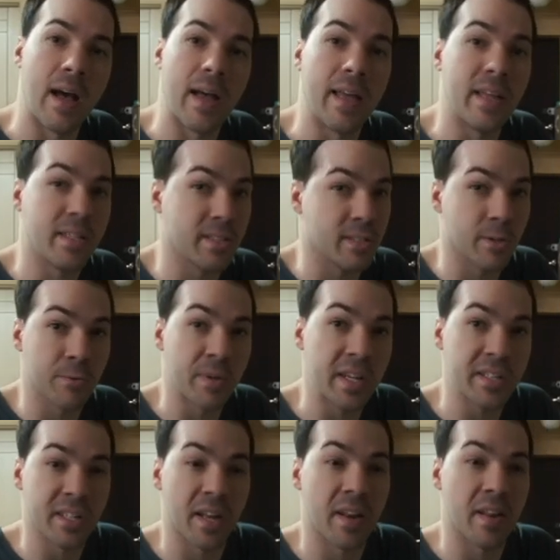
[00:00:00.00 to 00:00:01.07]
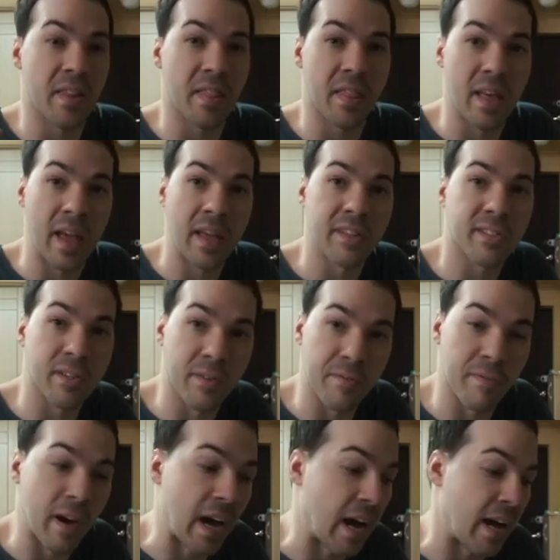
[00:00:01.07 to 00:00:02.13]
is the reason they
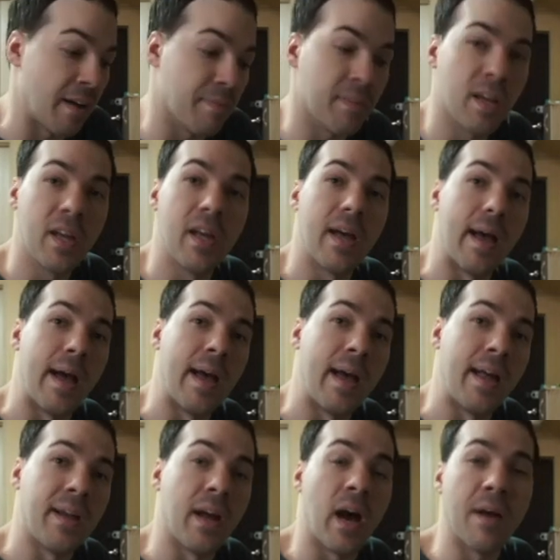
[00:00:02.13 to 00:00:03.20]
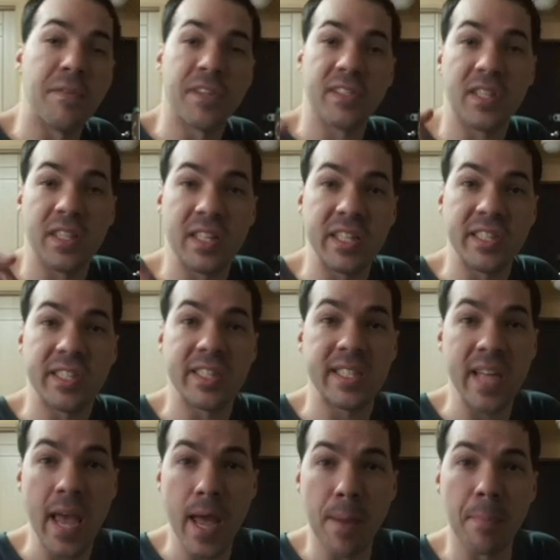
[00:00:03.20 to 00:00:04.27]
survived. And obviously, the
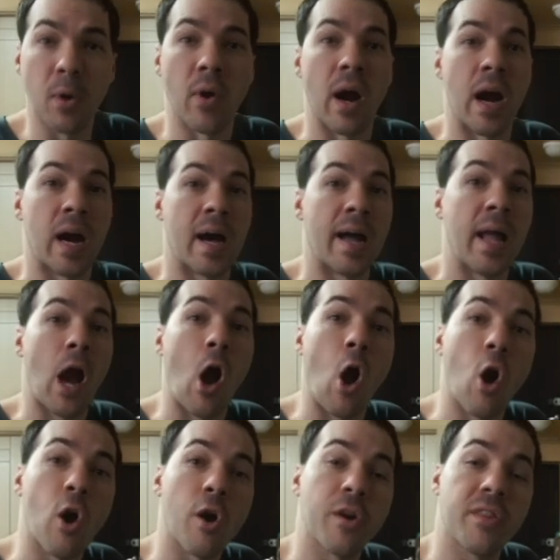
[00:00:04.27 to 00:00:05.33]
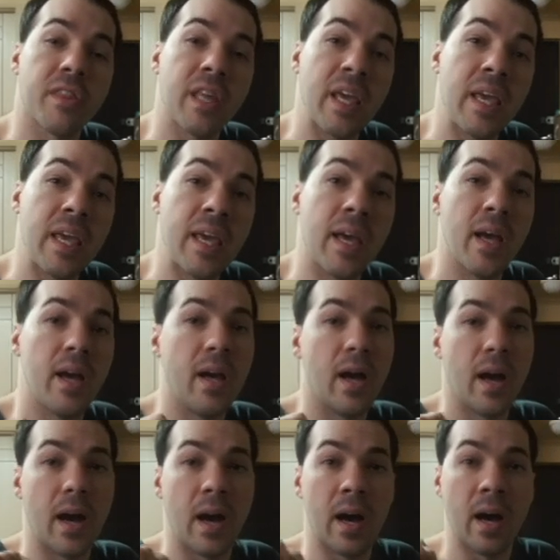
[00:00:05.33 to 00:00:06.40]
samurai are the
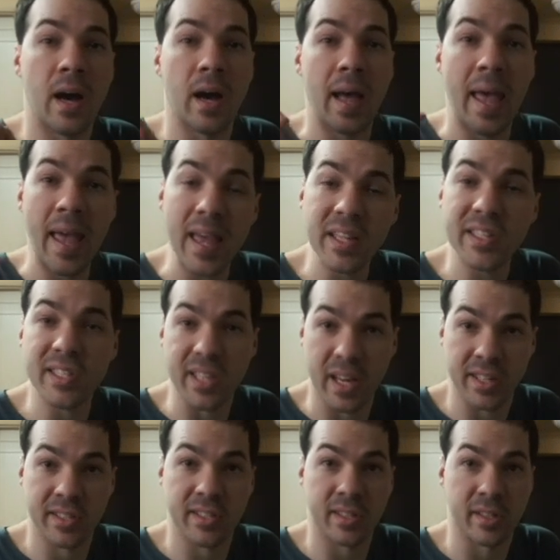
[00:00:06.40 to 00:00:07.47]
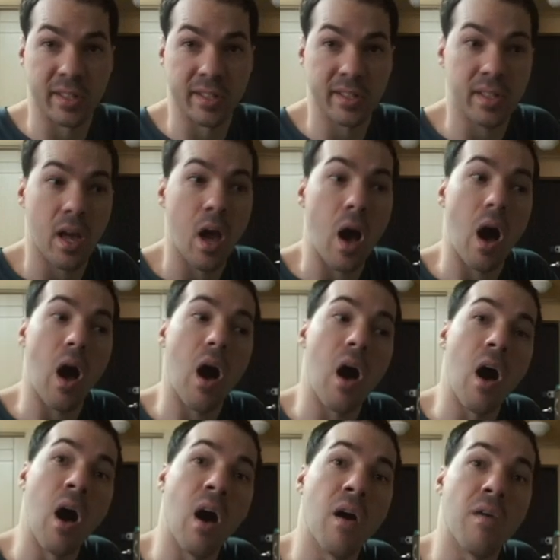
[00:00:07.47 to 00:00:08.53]
ancestors
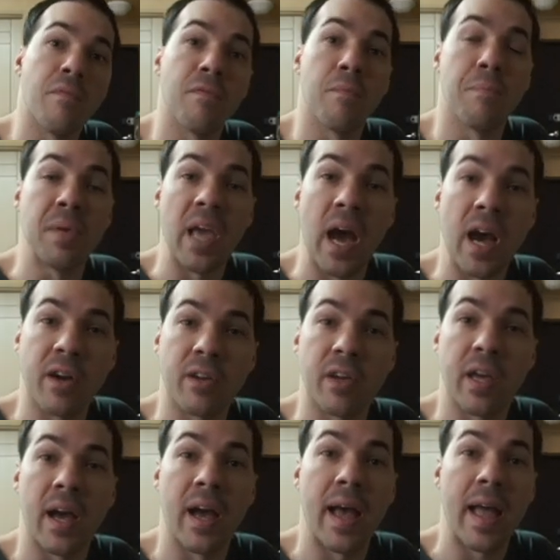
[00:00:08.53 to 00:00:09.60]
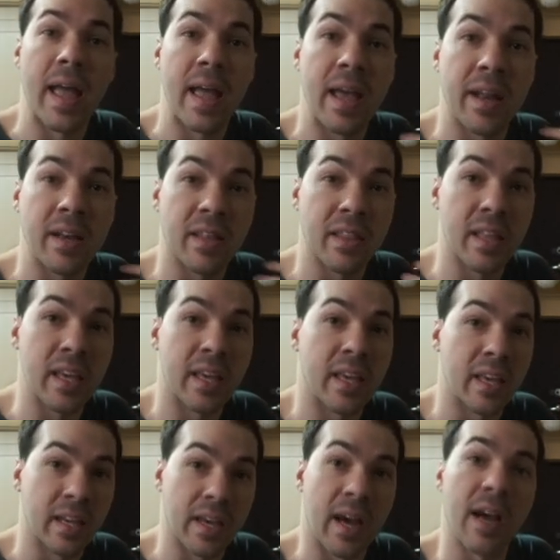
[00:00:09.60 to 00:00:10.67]
of Byakuya and the
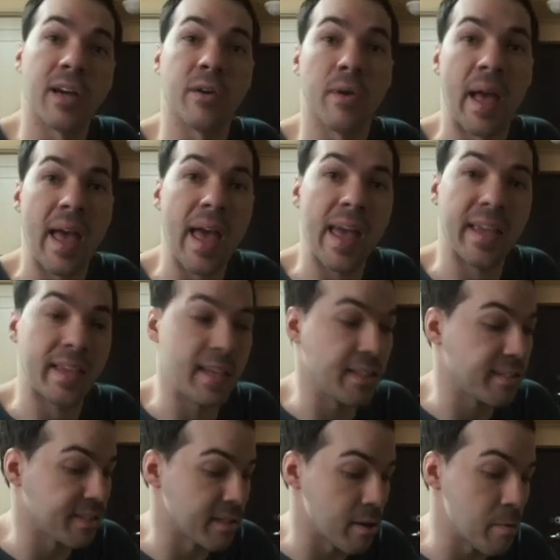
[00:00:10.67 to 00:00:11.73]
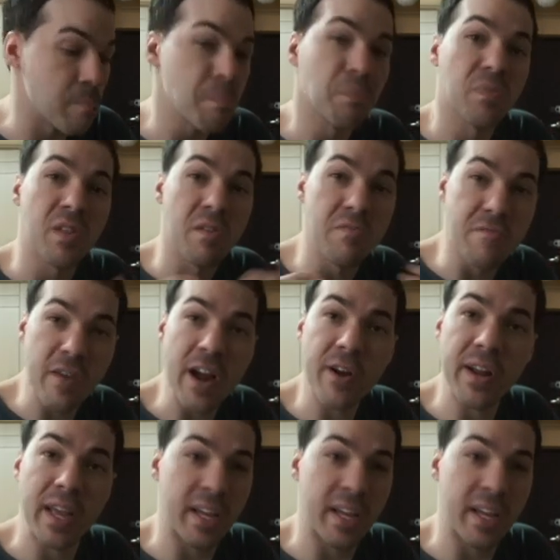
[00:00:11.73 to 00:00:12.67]
Kenkaku Heiki. So very